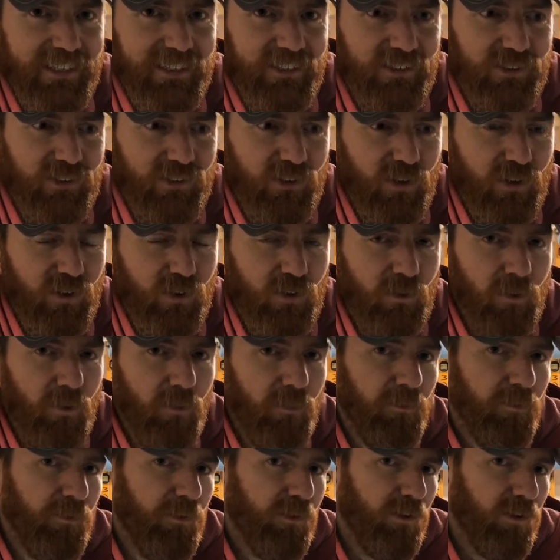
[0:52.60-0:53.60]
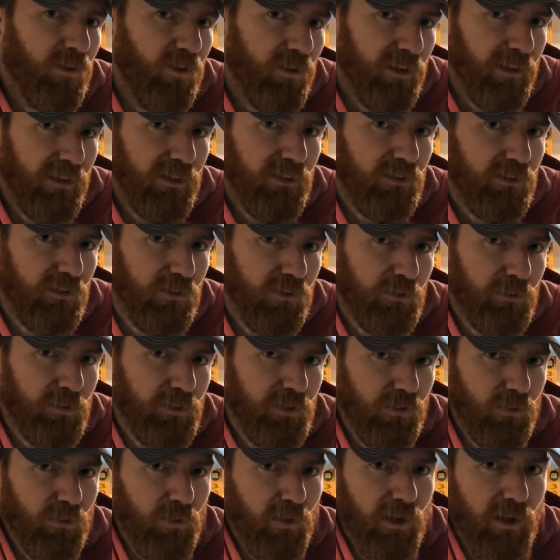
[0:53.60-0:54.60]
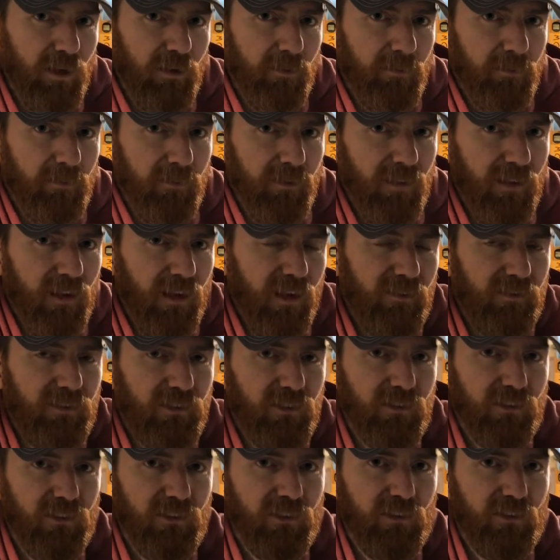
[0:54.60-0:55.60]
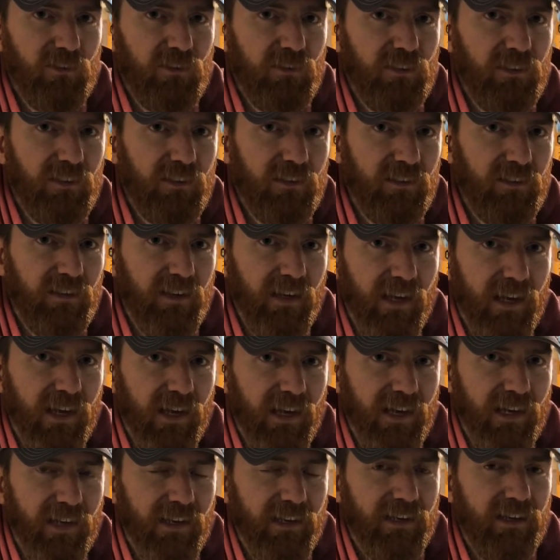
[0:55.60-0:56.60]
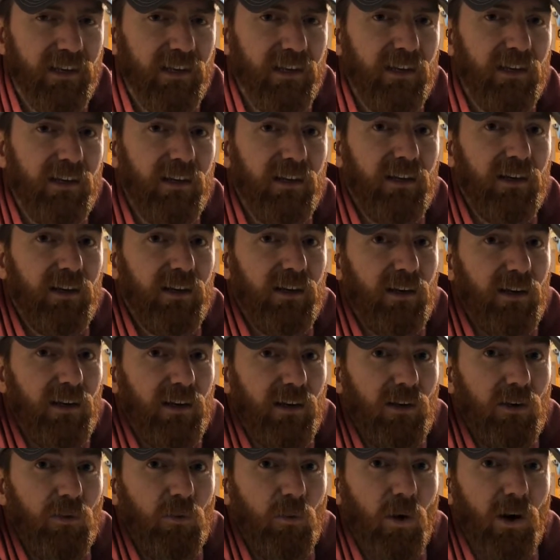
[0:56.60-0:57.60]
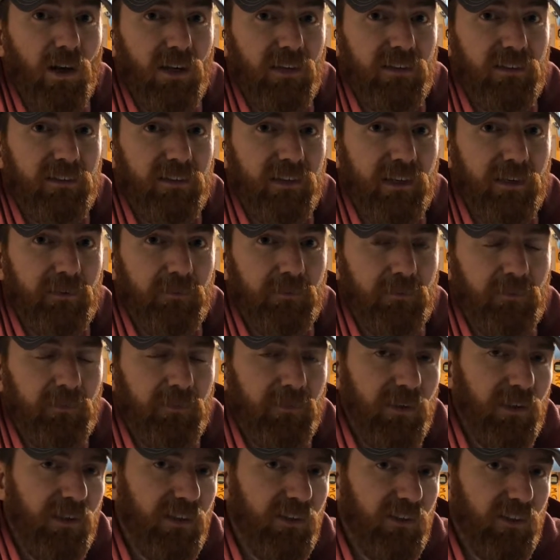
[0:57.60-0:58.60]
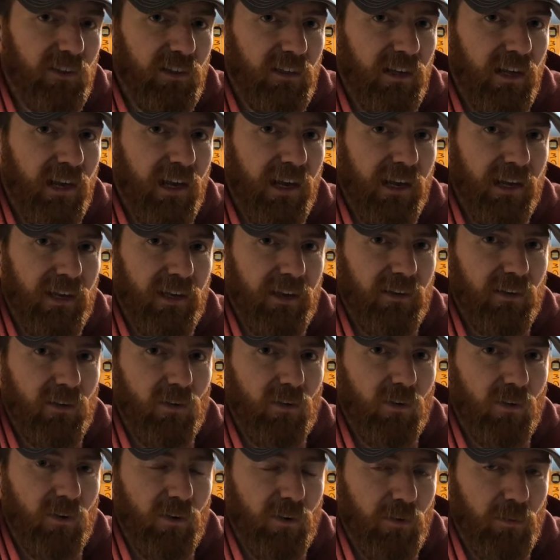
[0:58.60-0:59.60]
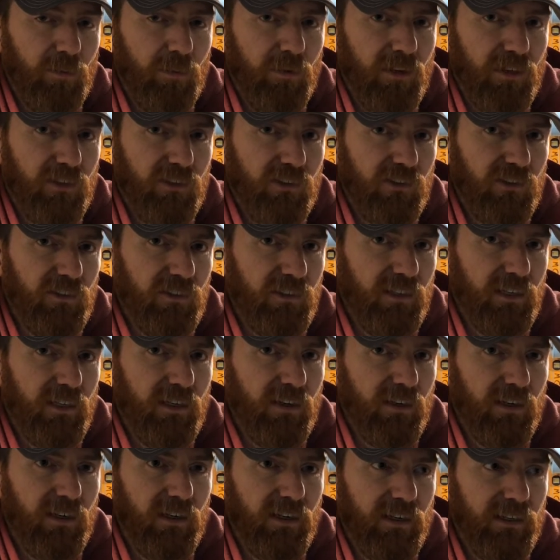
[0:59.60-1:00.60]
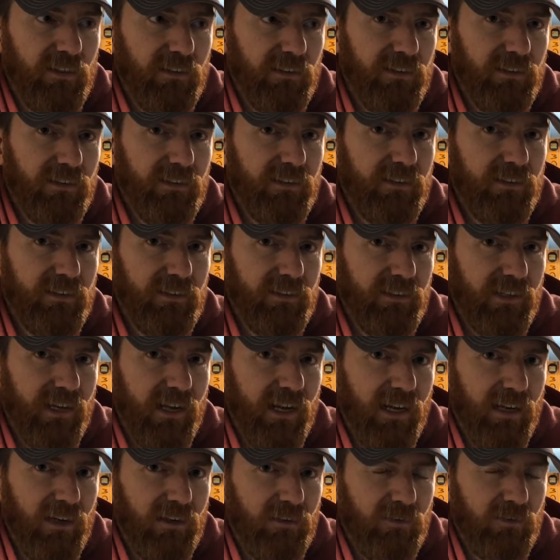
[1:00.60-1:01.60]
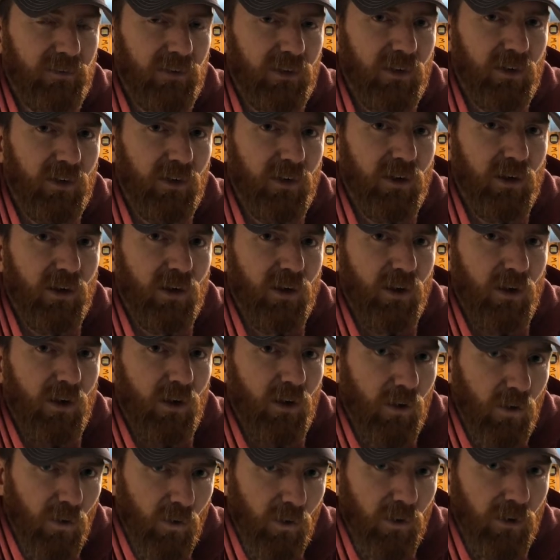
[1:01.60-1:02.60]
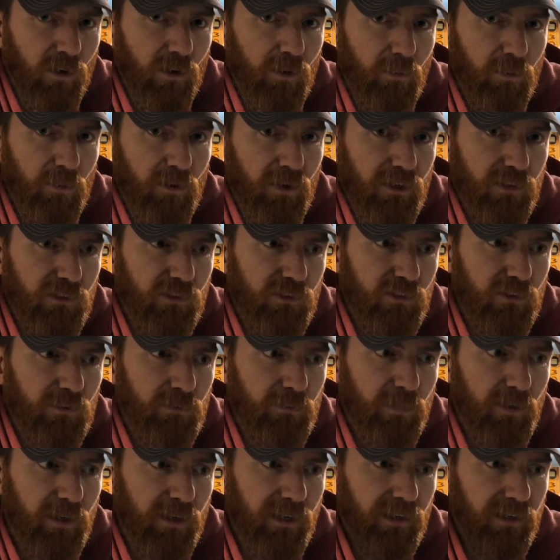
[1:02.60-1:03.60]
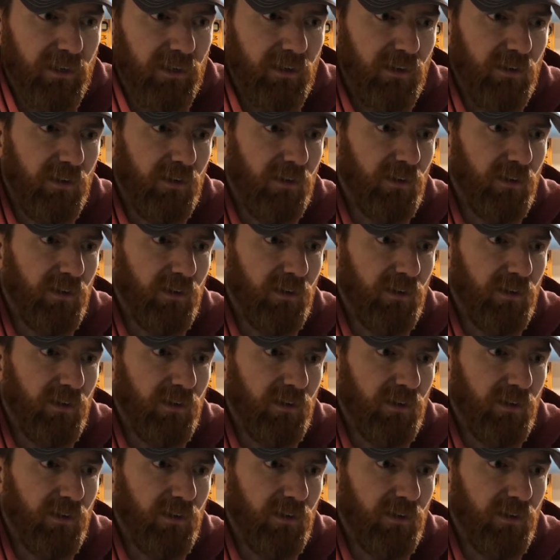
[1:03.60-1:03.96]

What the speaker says: So doing the Subi swap, obviously you need to add water temp, and you're gonna add oil pressure. Now, I already did have oil pressure, but